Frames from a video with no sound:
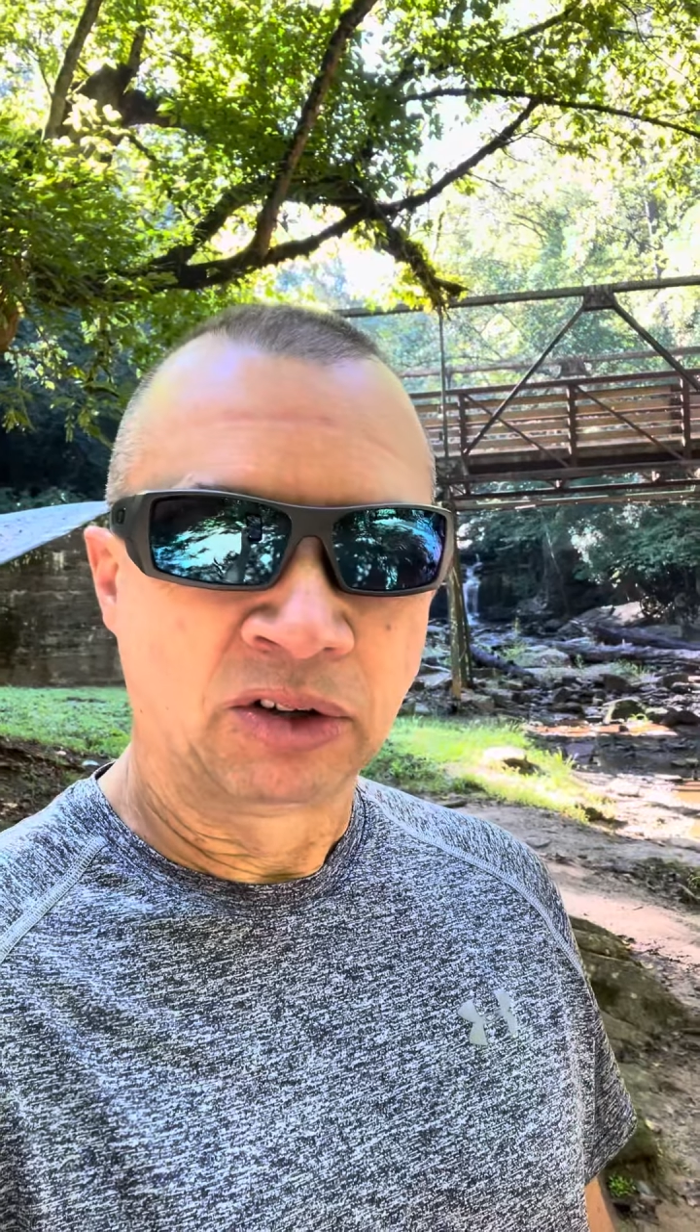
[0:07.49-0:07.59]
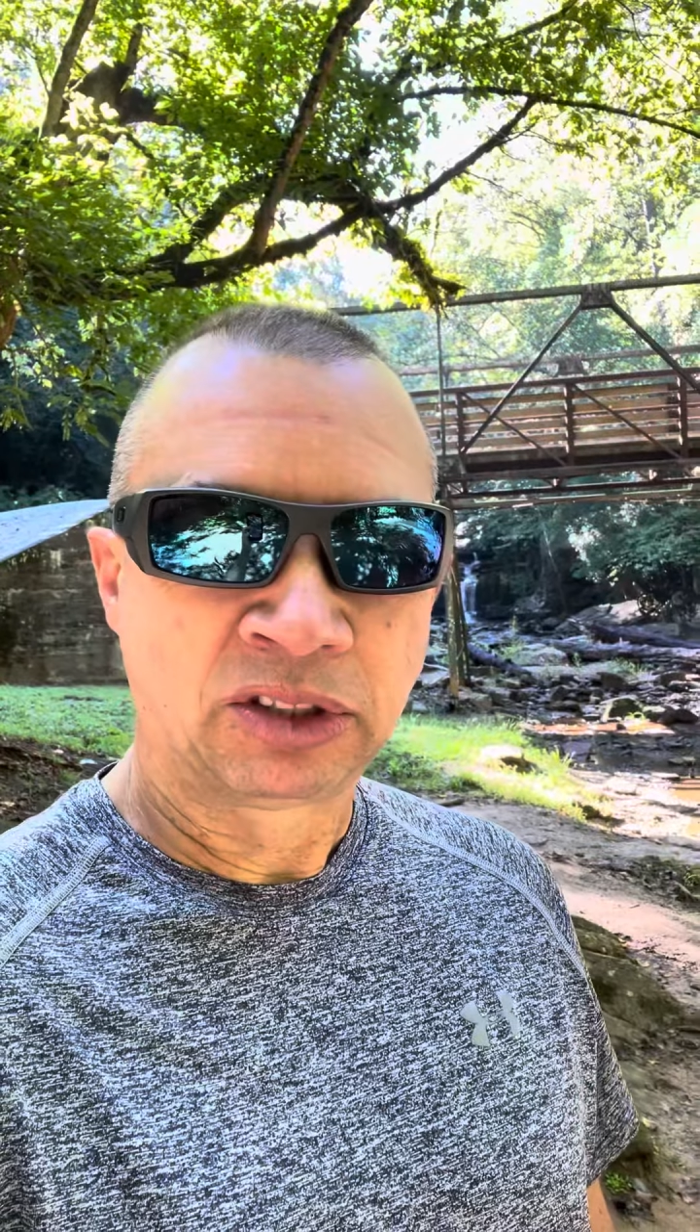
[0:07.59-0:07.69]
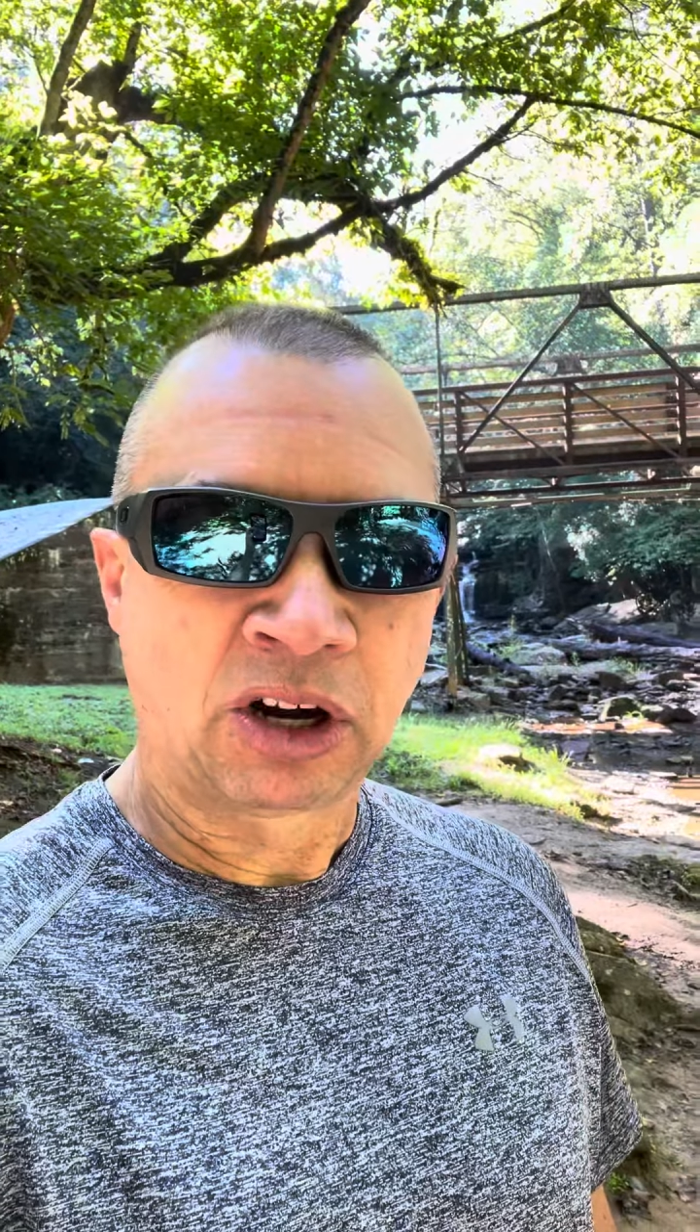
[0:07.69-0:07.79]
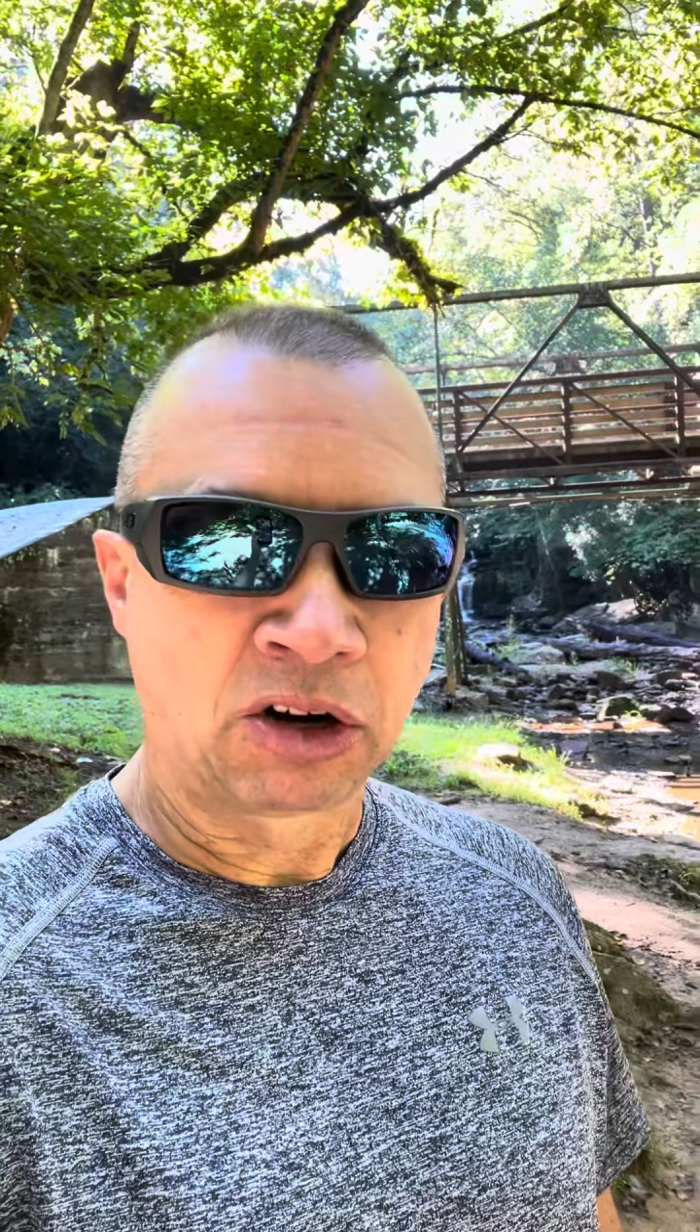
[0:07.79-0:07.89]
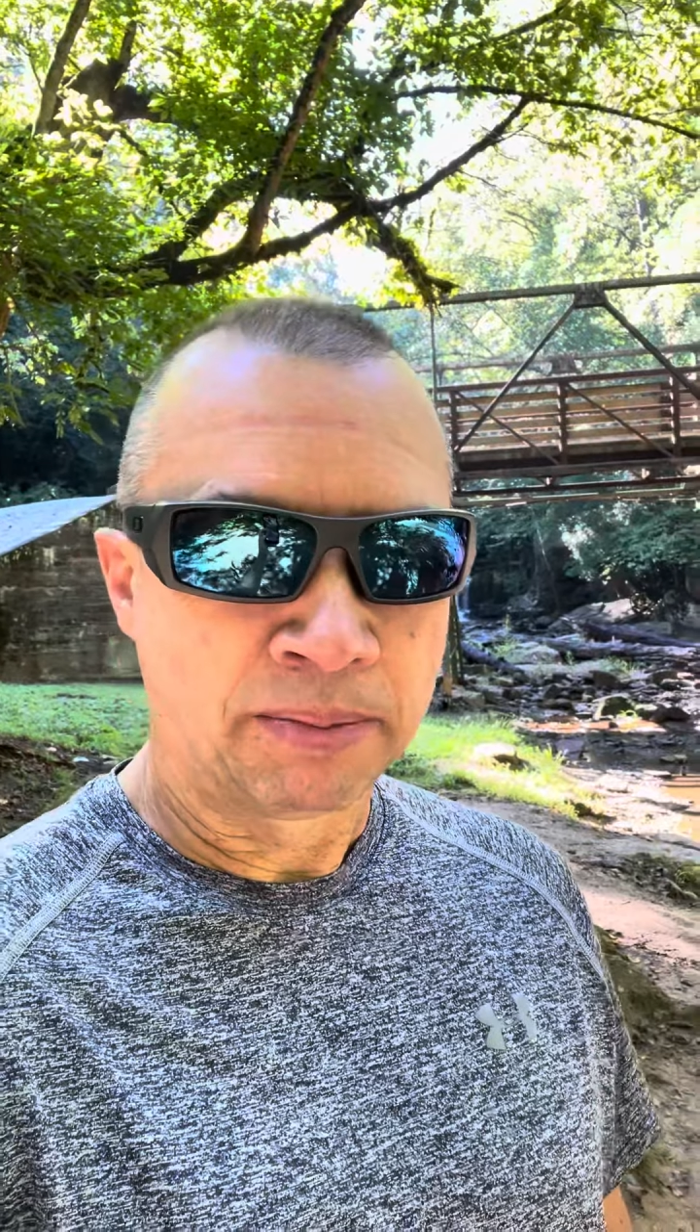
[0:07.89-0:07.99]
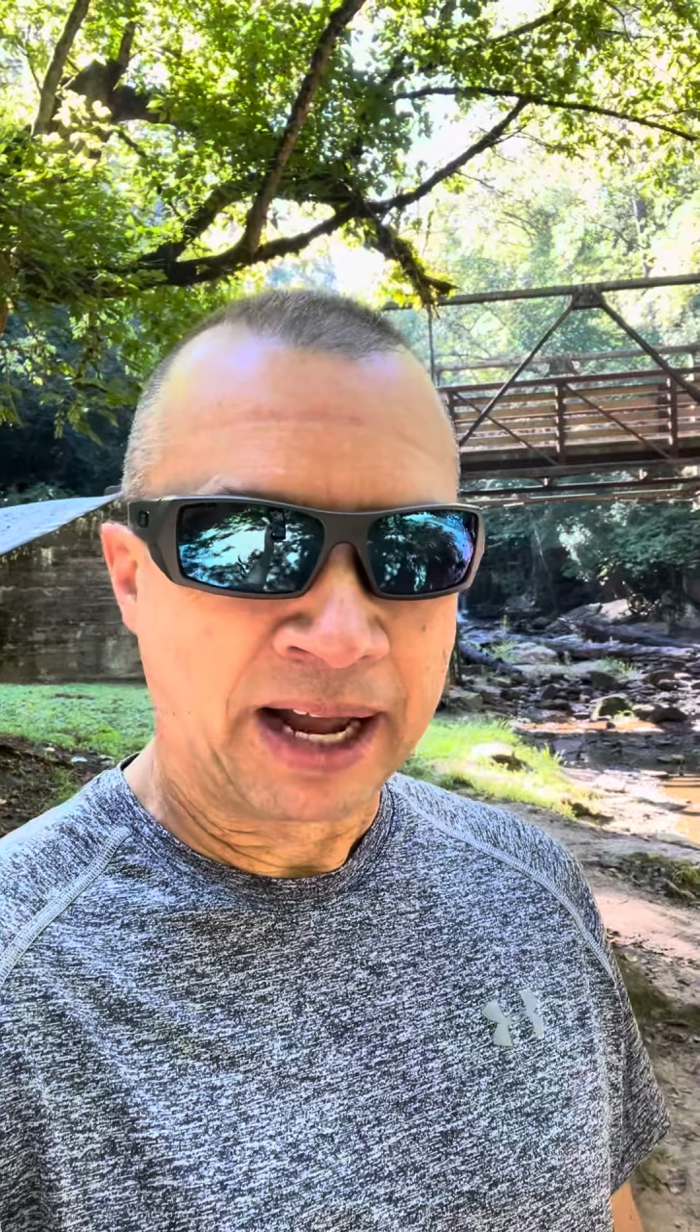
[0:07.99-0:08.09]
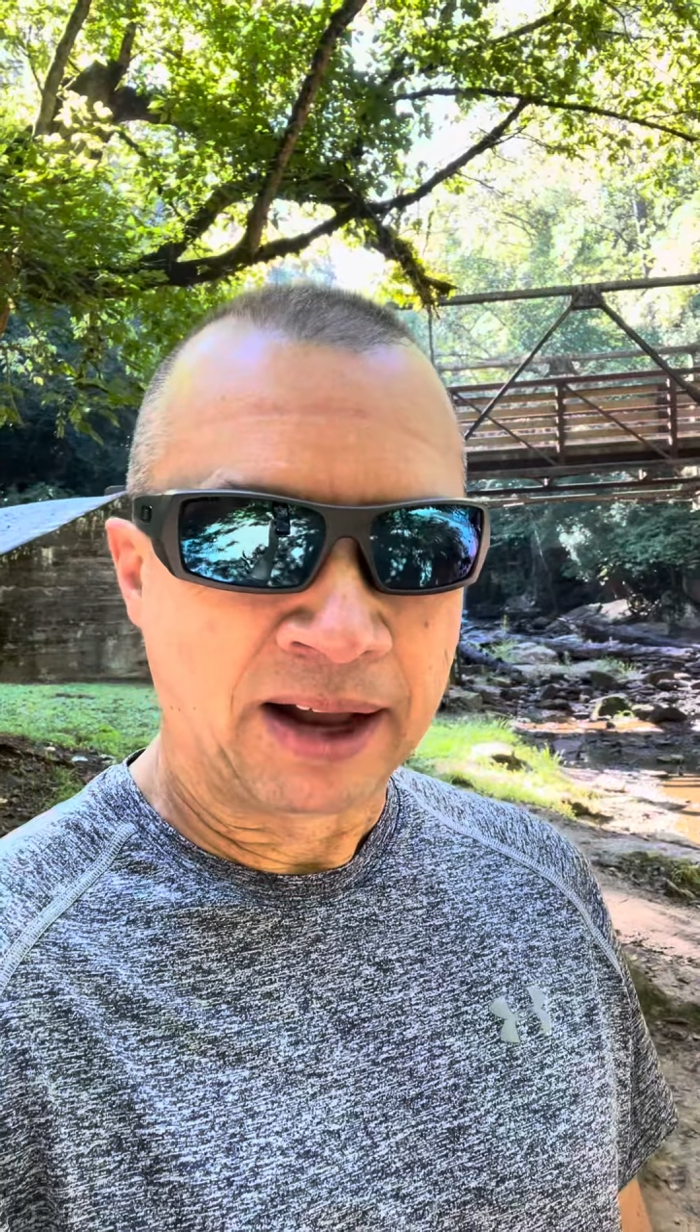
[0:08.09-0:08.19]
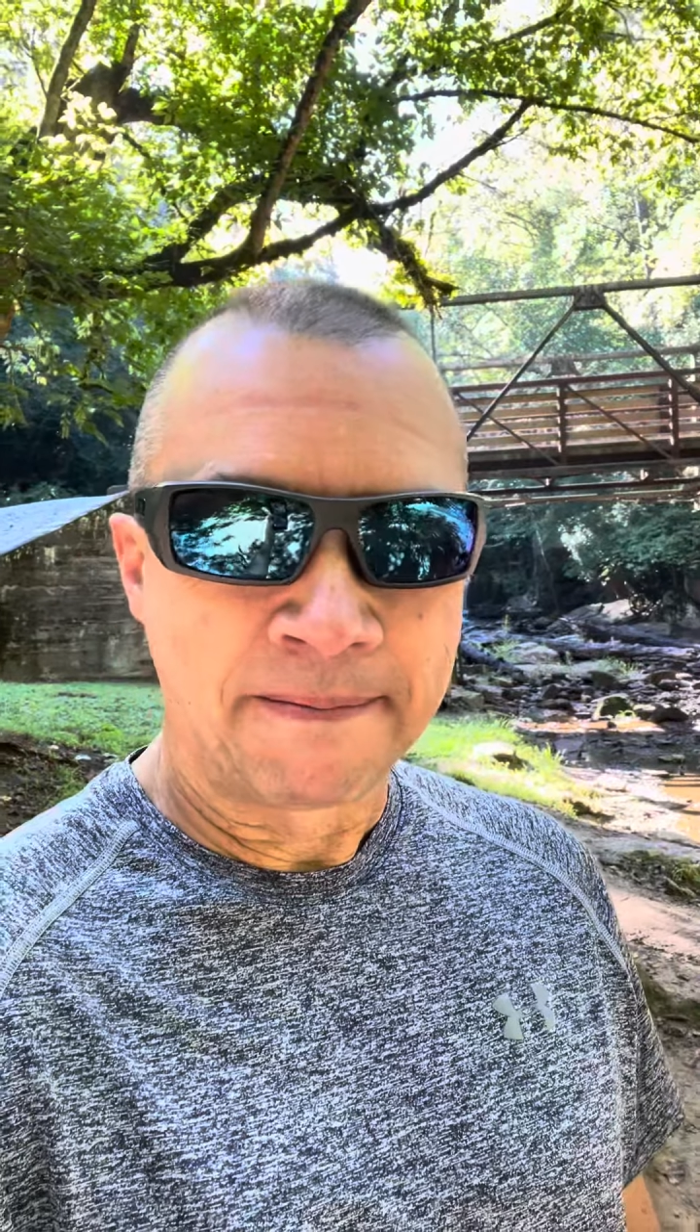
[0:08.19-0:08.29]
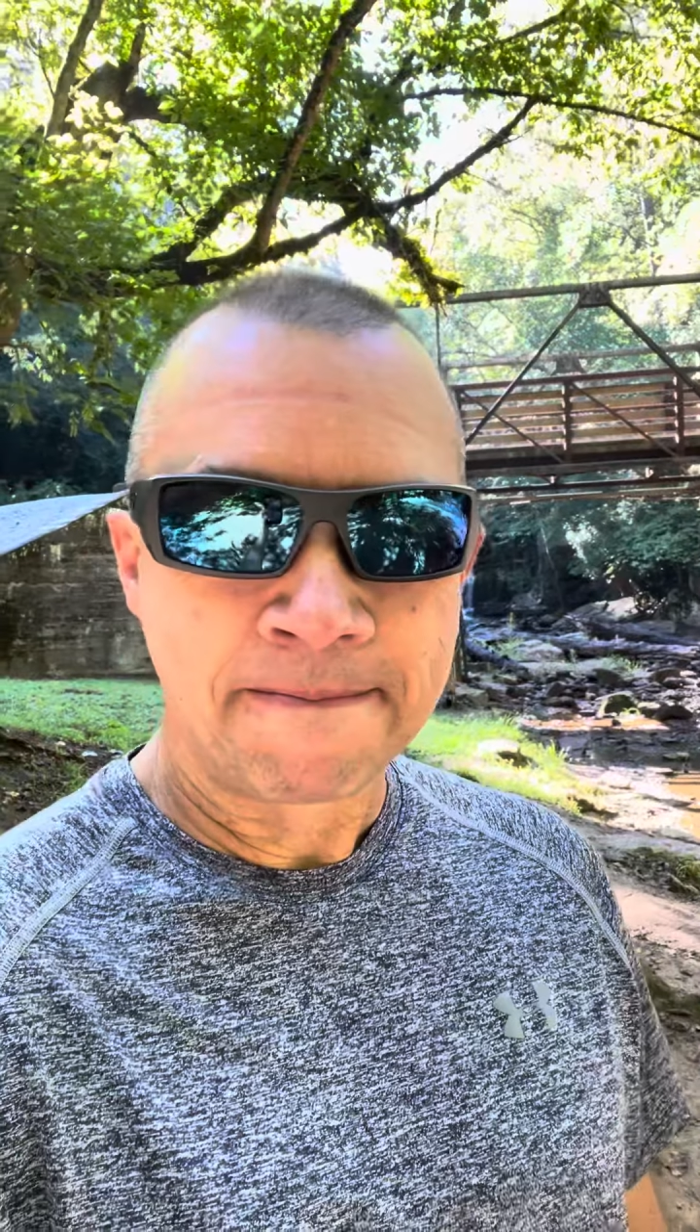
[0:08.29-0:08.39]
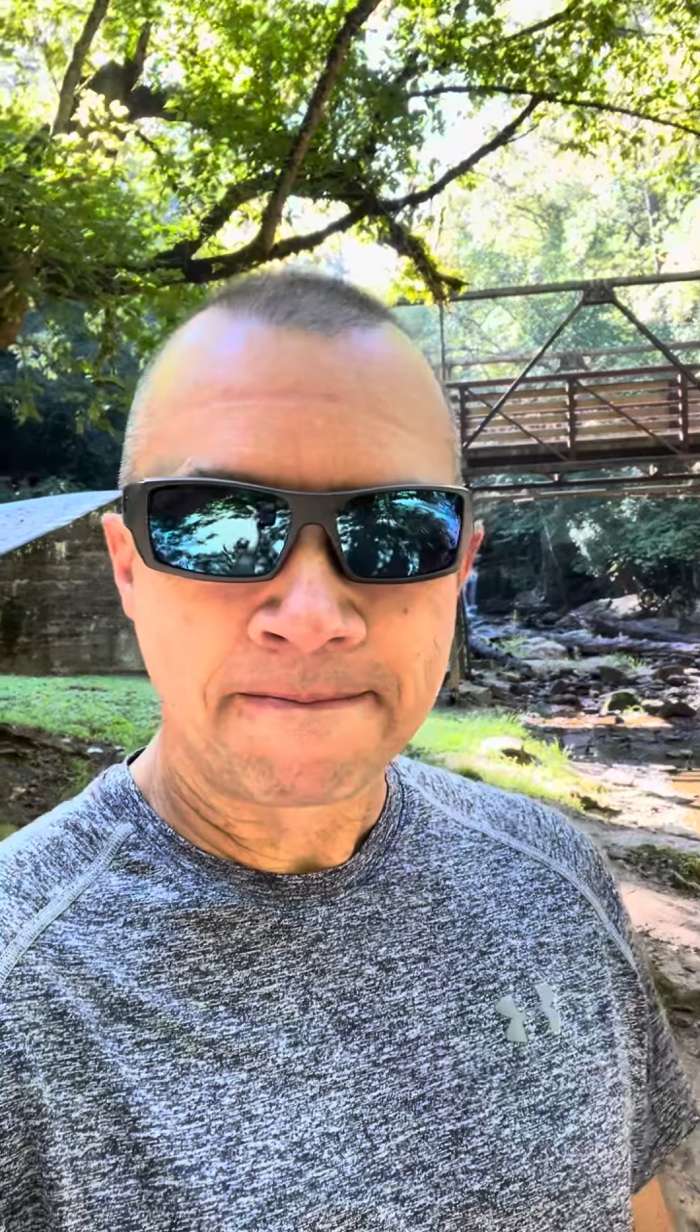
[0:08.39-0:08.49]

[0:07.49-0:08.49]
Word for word: It's talking about,